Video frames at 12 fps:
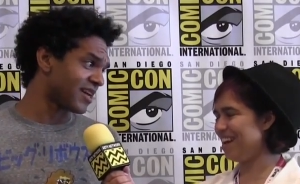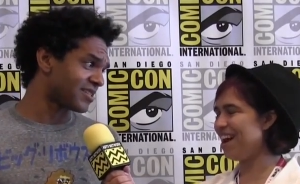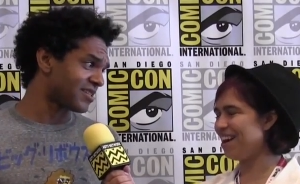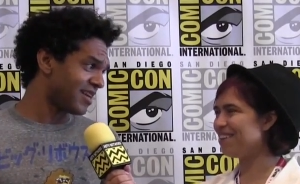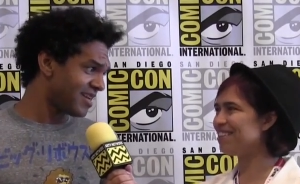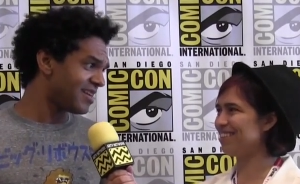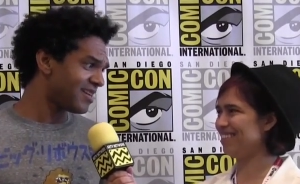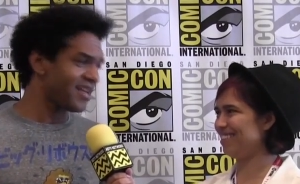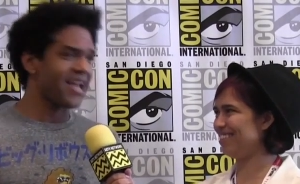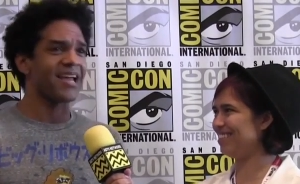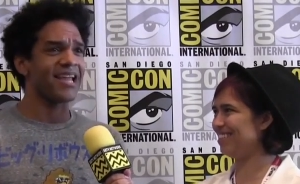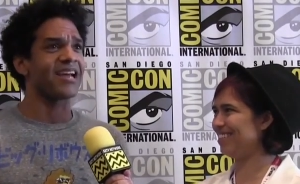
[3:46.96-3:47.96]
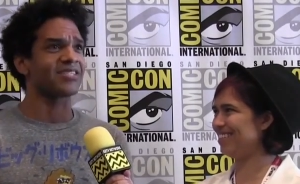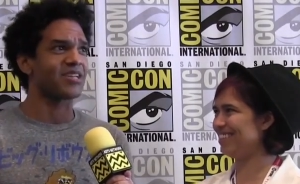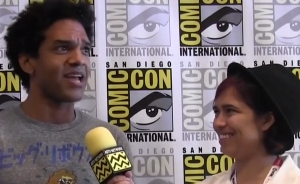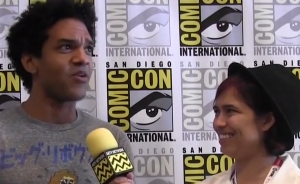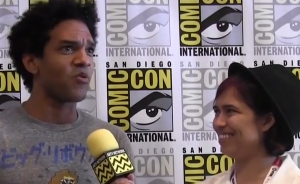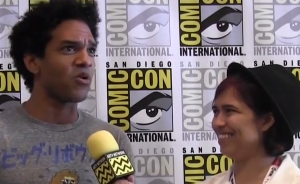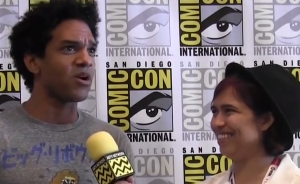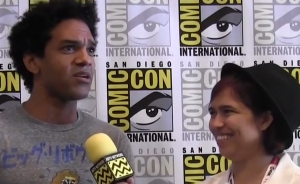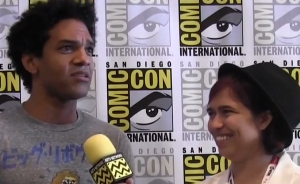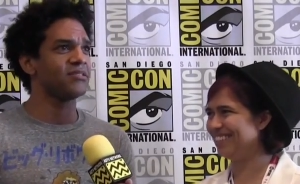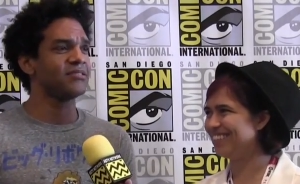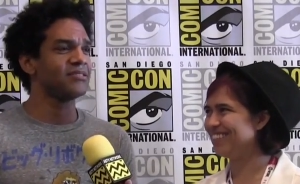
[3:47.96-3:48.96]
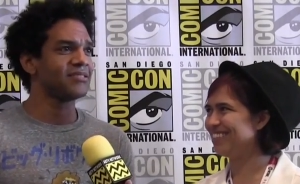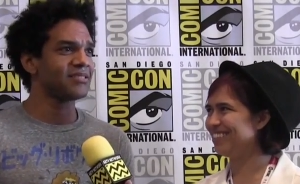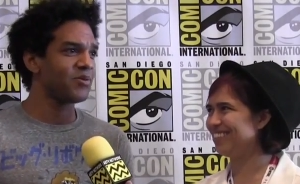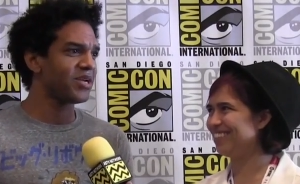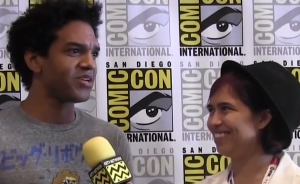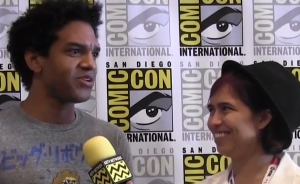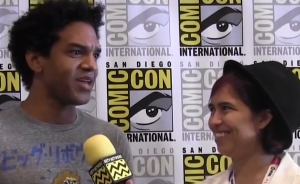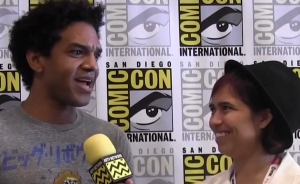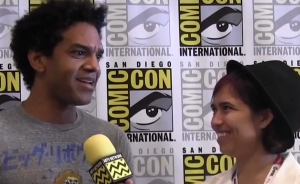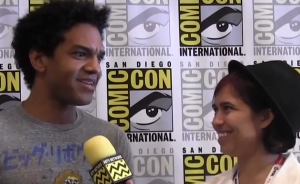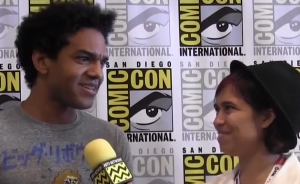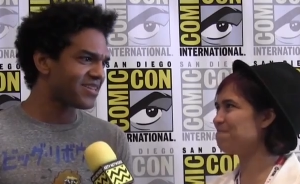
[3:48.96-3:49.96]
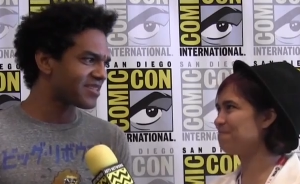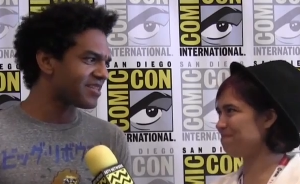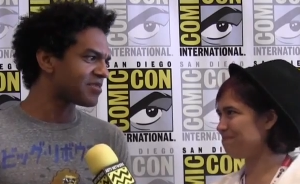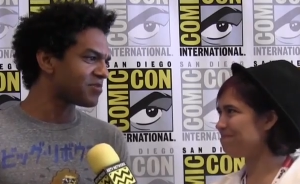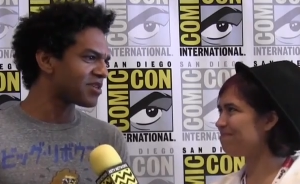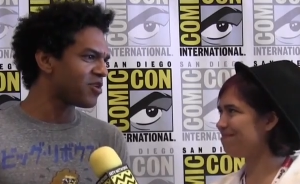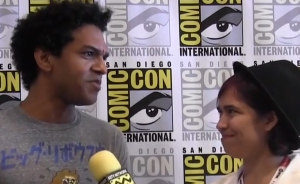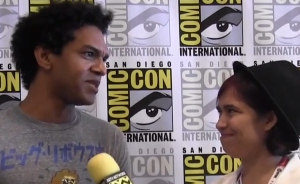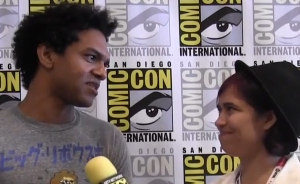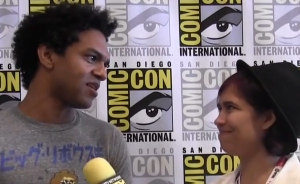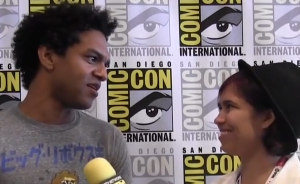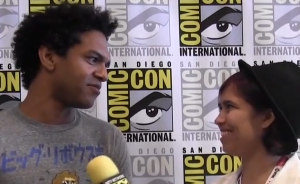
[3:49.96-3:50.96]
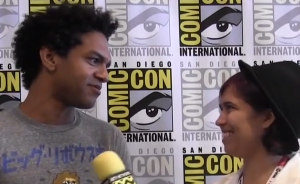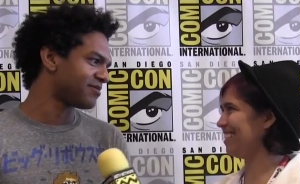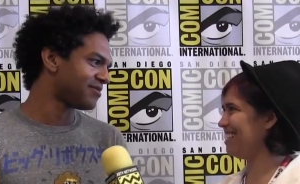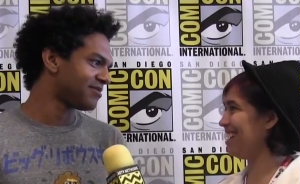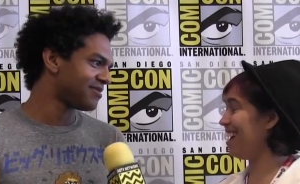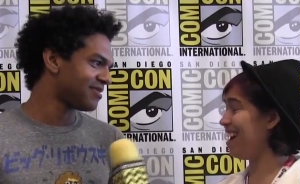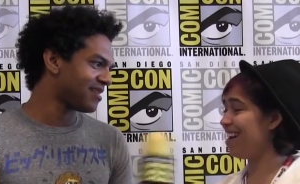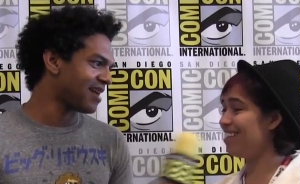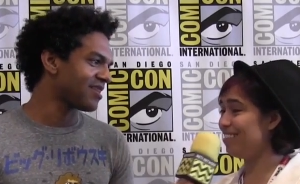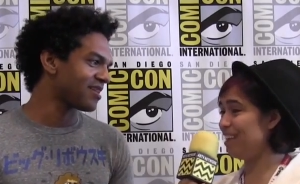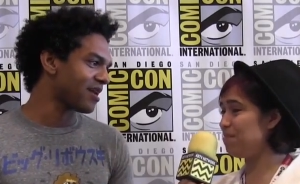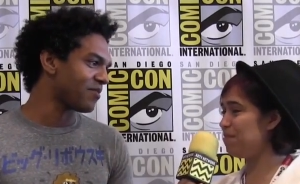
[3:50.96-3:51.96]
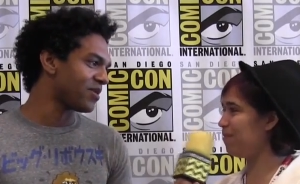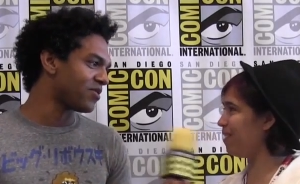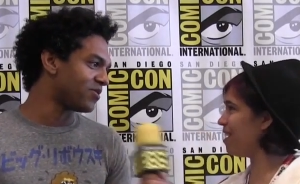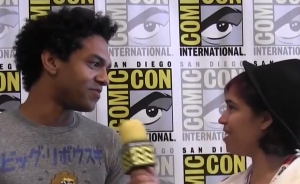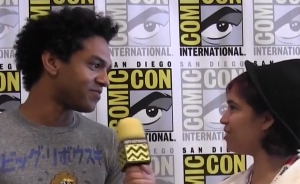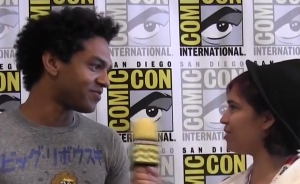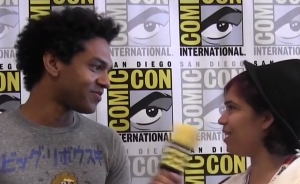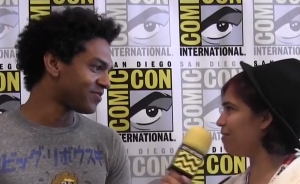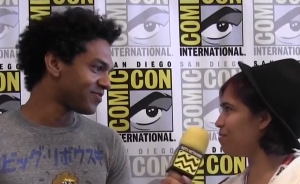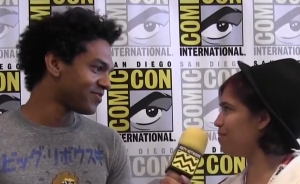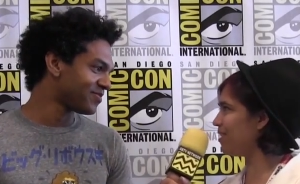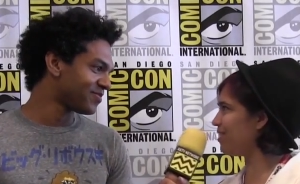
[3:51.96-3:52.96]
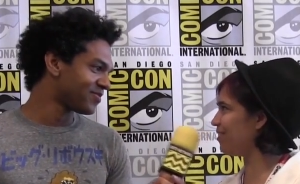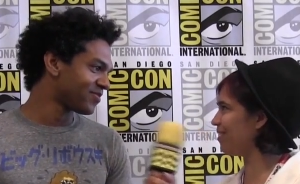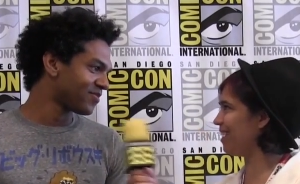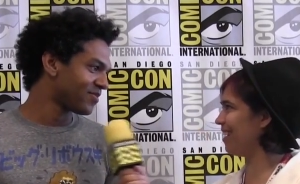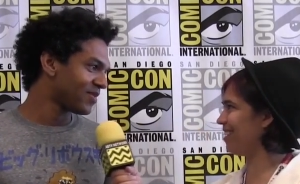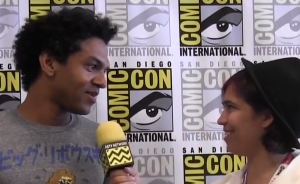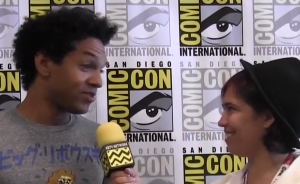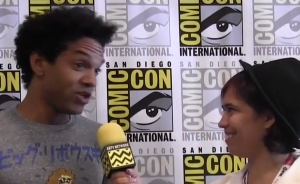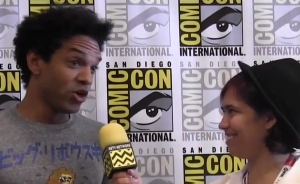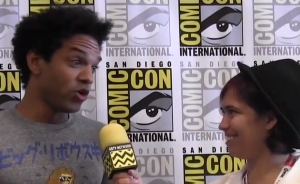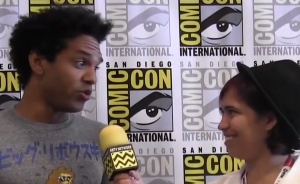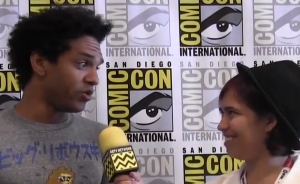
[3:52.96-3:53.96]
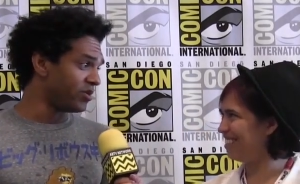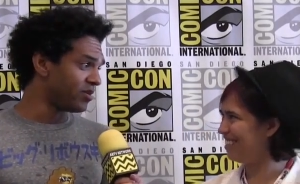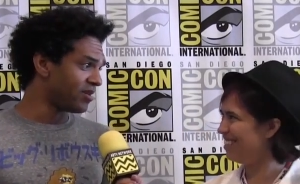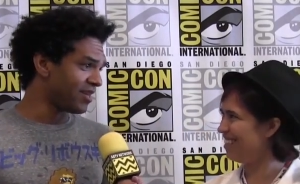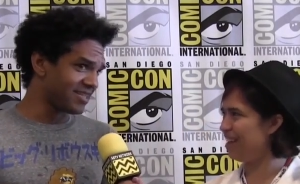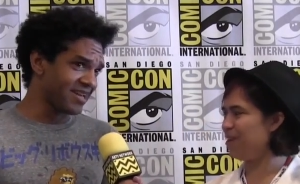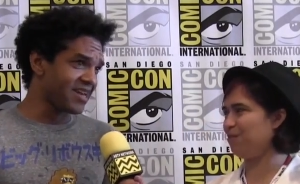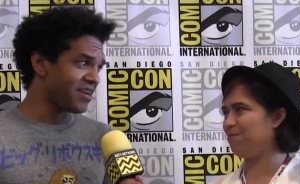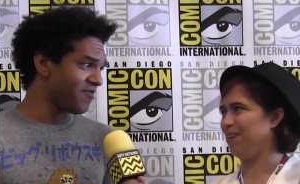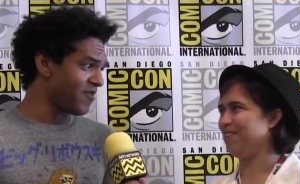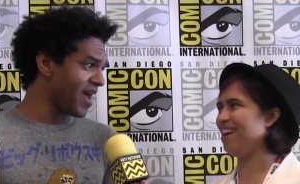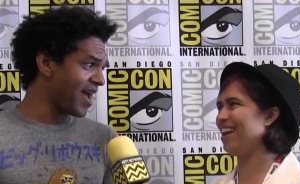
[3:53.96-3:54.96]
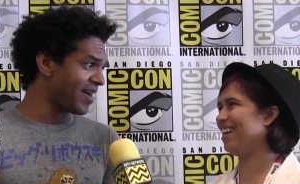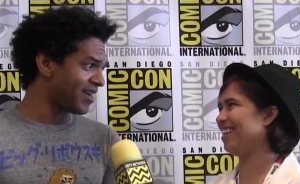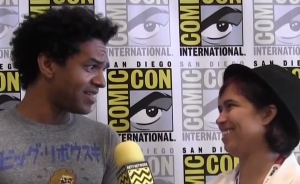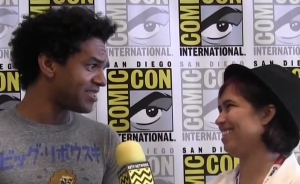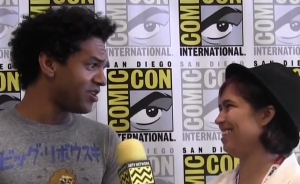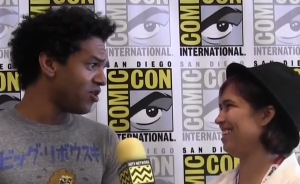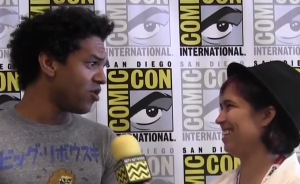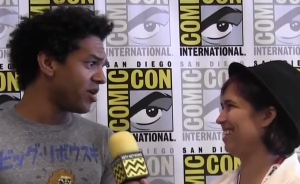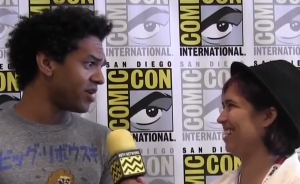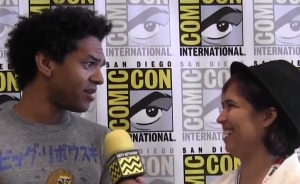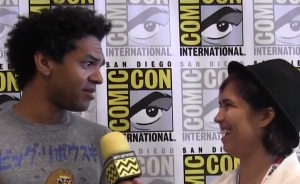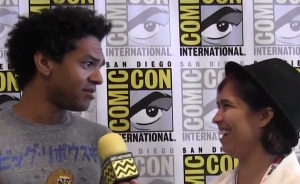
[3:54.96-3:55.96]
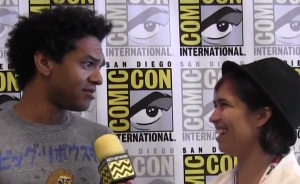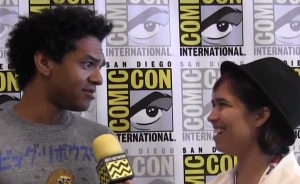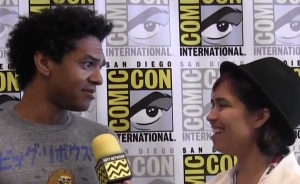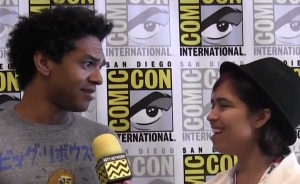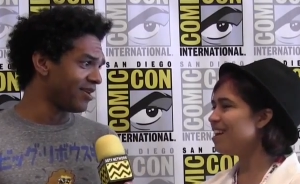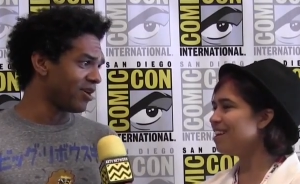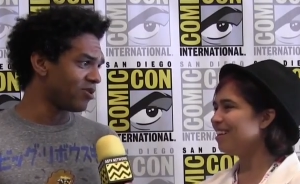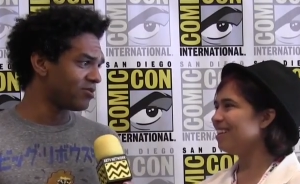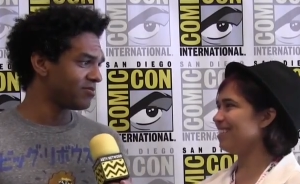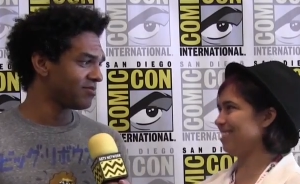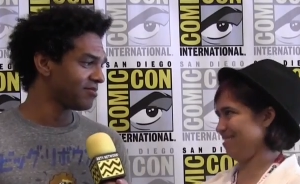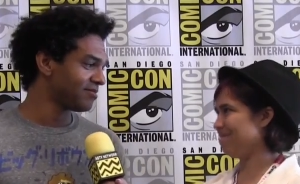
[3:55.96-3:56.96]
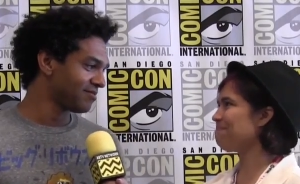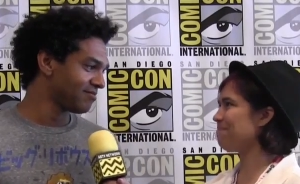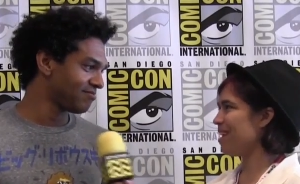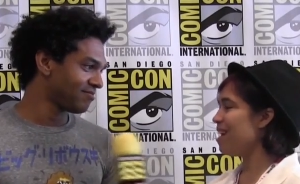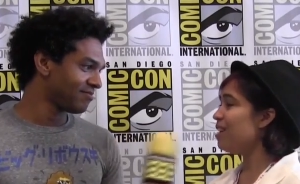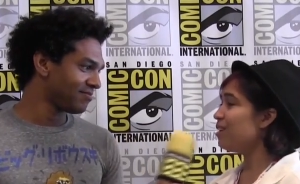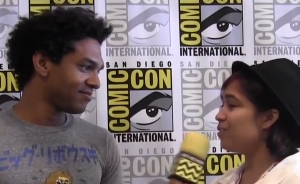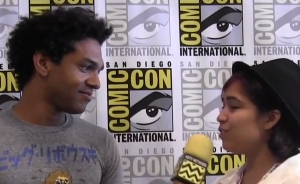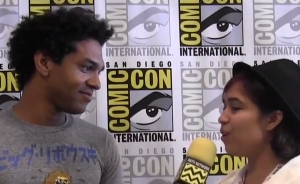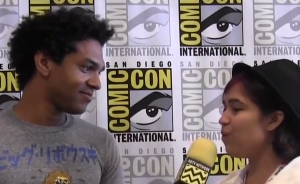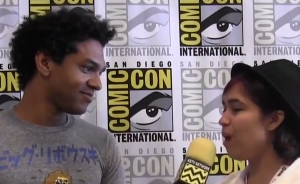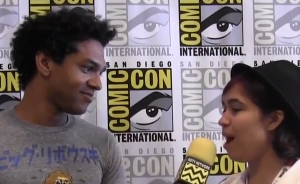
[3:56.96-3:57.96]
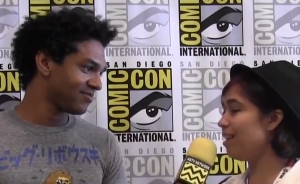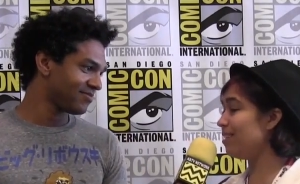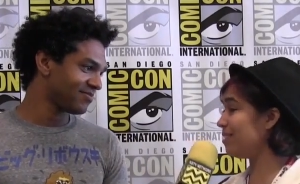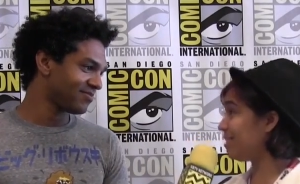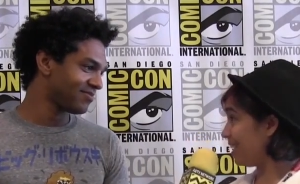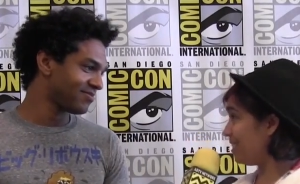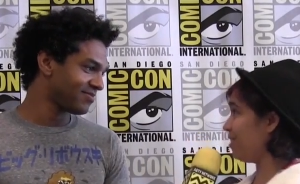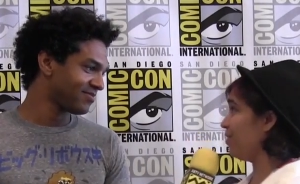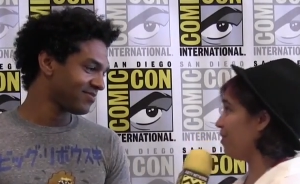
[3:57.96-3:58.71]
Speaker 1: actually, isn't it? Yeah, yeah. So that'll work. So we could do that. Let's get some Scooby stuff. Yeah, I think that'd, that'd be, be, cool. Solve
Speaker 2: a mystery,
Speaker 1: dude. Let's get in the van. Let's do it. You know. So uh, since